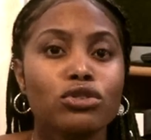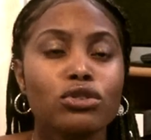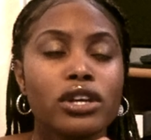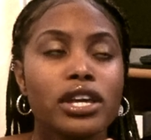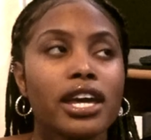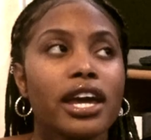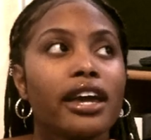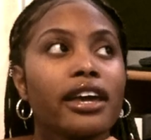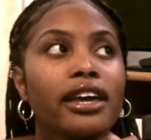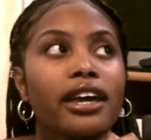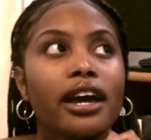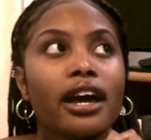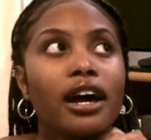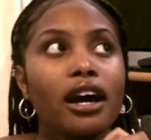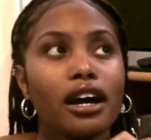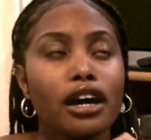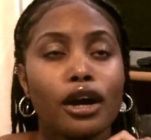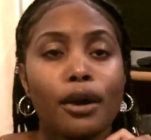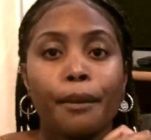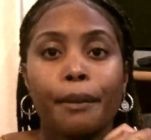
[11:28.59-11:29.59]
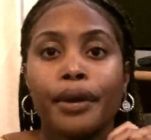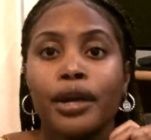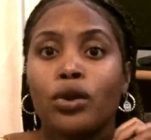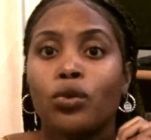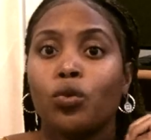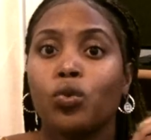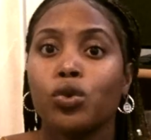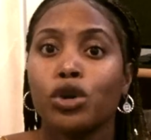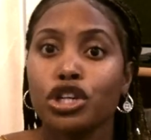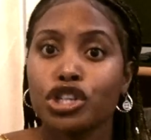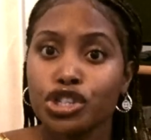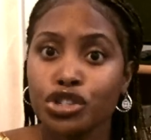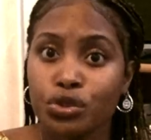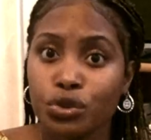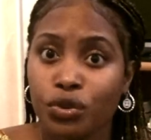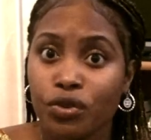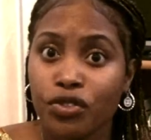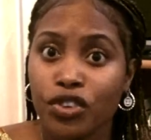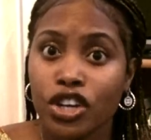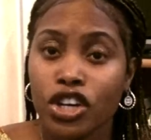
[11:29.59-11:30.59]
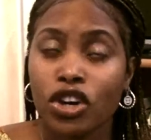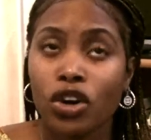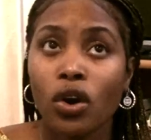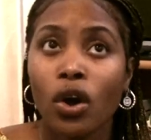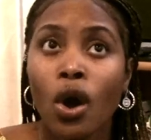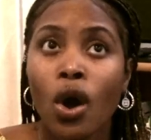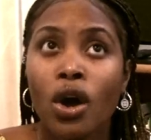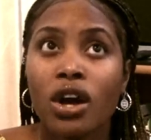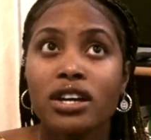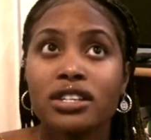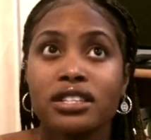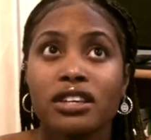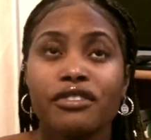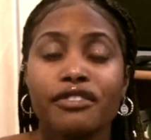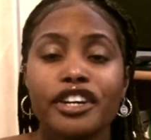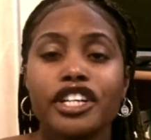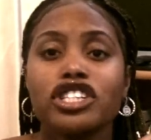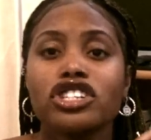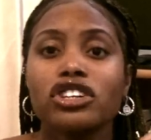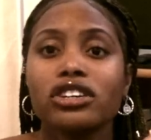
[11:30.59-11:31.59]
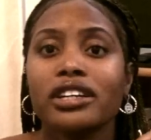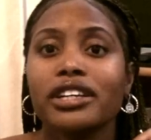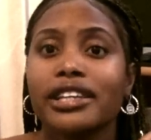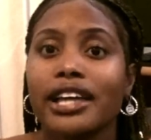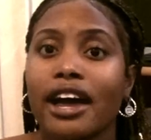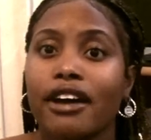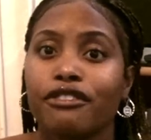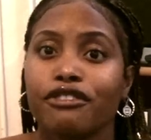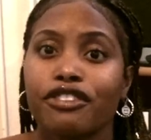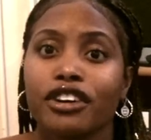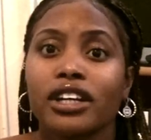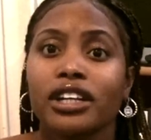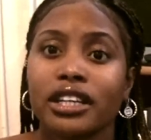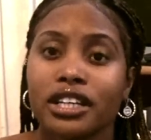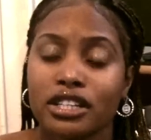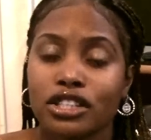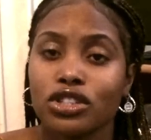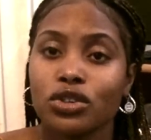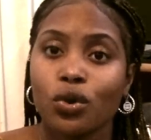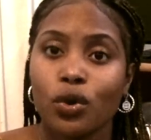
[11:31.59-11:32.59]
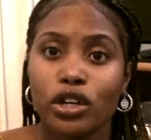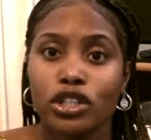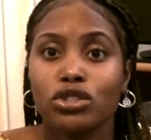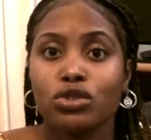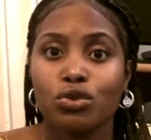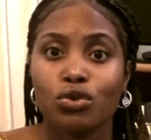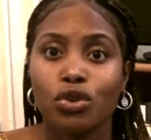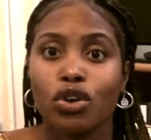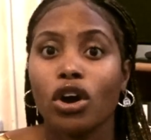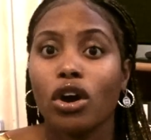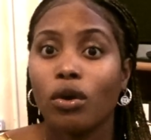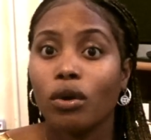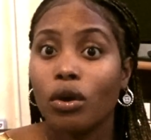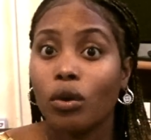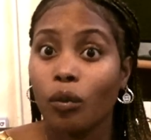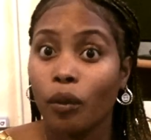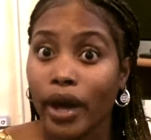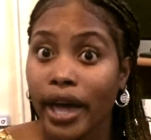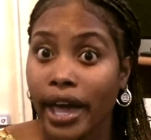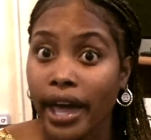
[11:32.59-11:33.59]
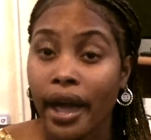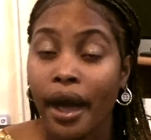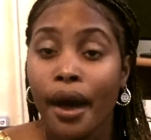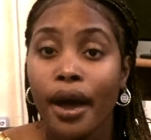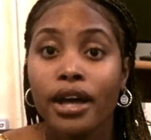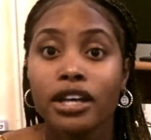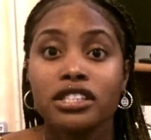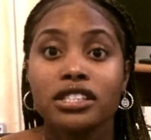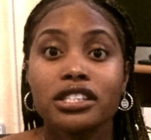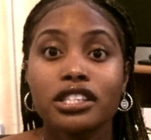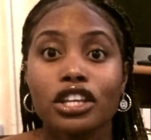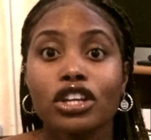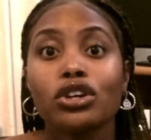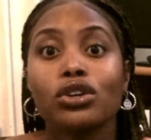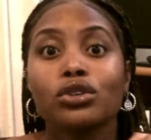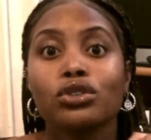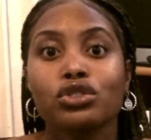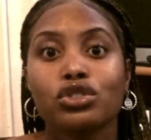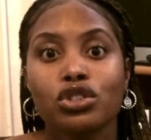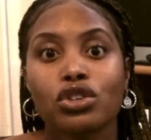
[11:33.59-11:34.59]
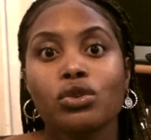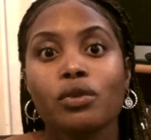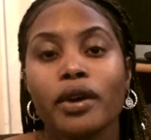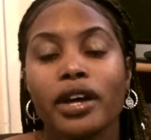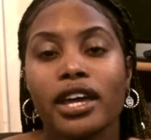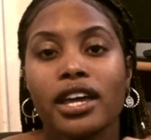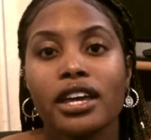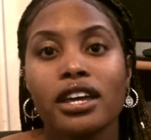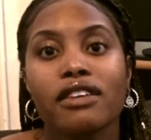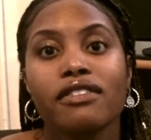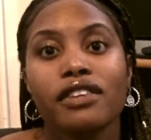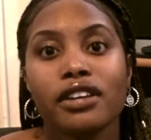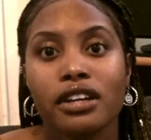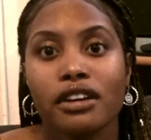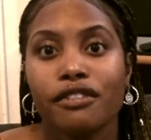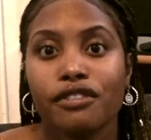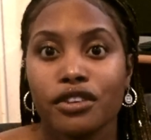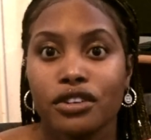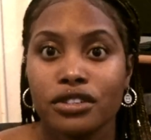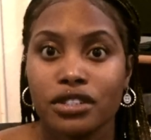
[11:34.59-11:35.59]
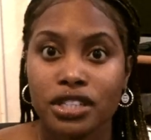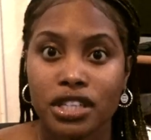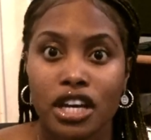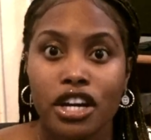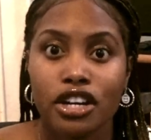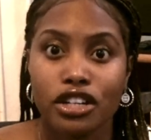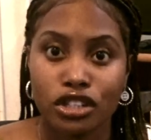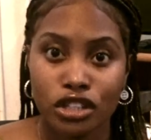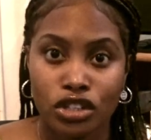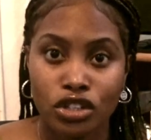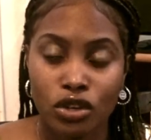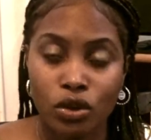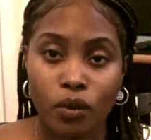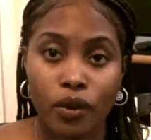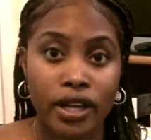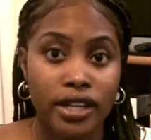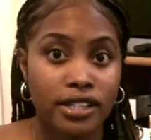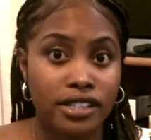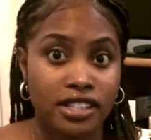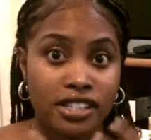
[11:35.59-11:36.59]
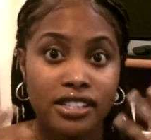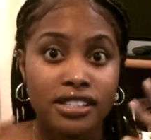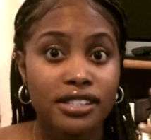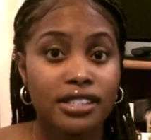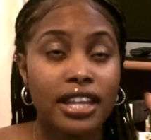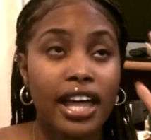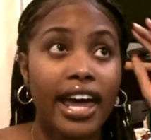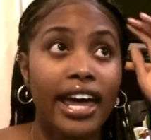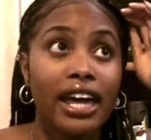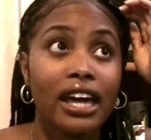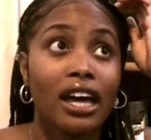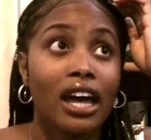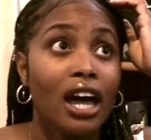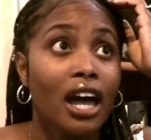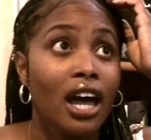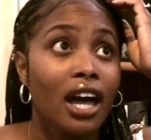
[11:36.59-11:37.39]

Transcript: you can't get hung up in what you feel, because eventually that feeling is going to go away. Still do it, even if you're scared to do it. Just like